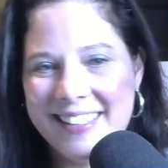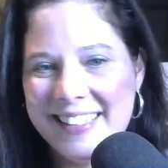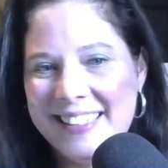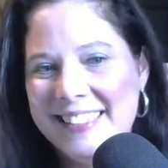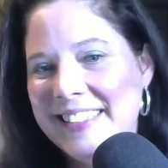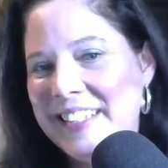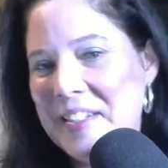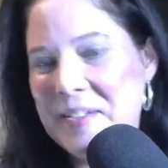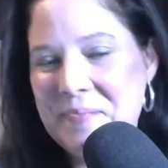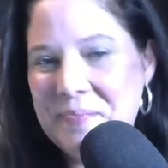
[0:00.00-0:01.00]
And
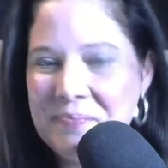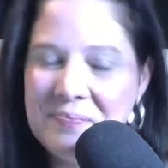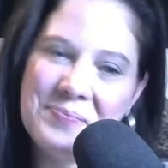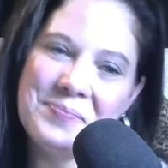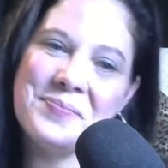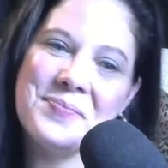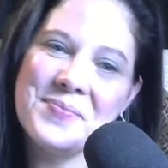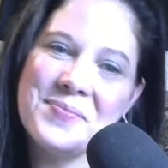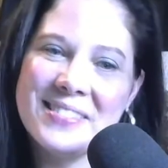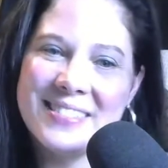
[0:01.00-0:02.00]
um,
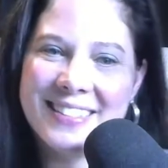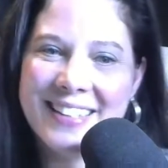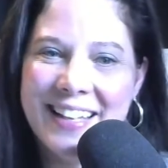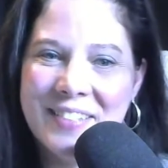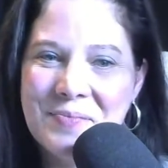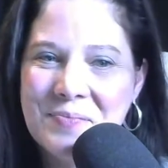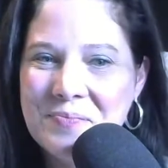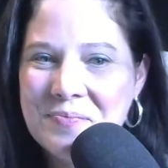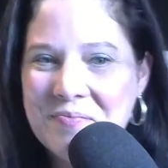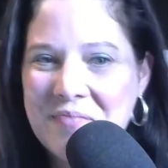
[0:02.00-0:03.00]
yeah,
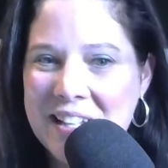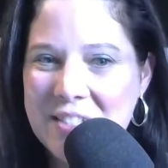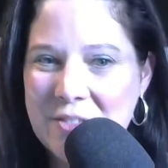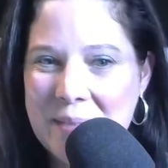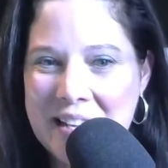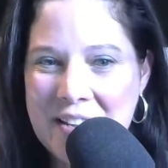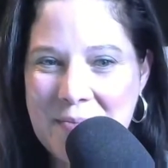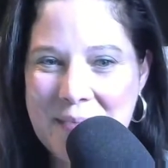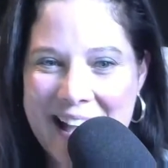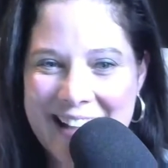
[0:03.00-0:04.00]
thanks for being here,
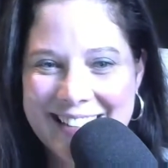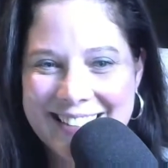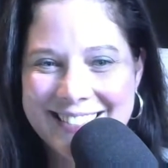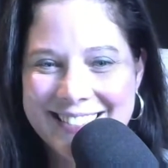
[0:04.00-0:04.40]
Mac.